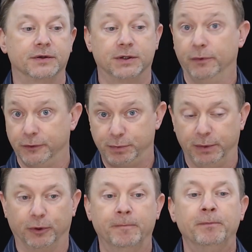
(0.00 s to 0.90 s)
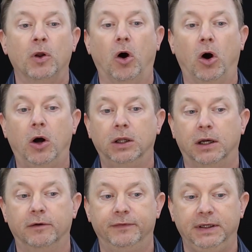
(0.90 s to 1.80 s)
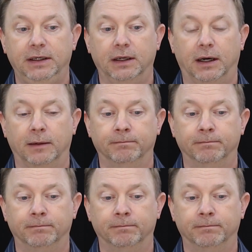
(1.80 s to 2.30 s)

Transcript: some of those people, all of the